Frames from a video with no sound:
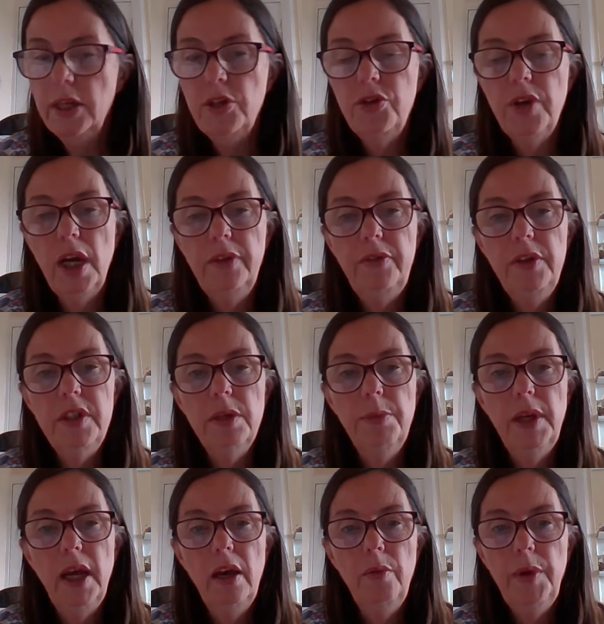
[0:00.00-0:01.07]
travelled to
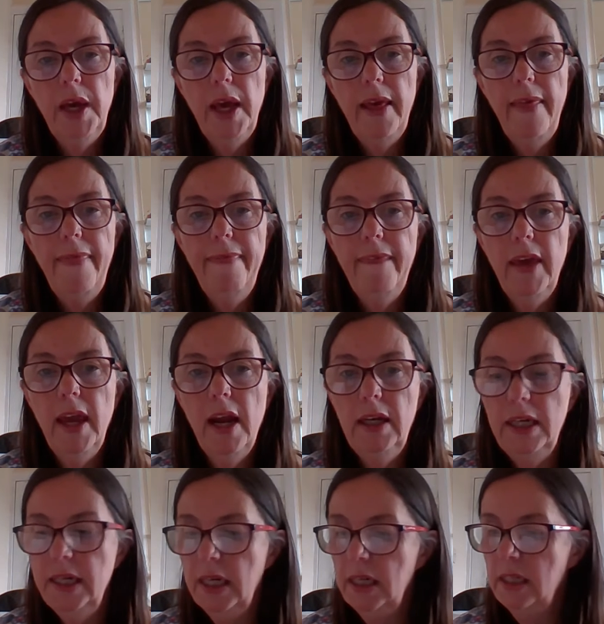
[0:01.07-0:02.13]
Malawi in the
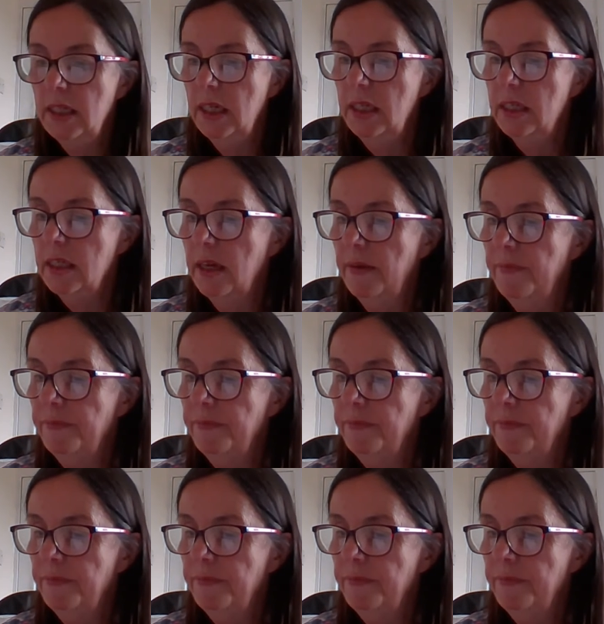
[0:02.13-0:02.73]
early 90s.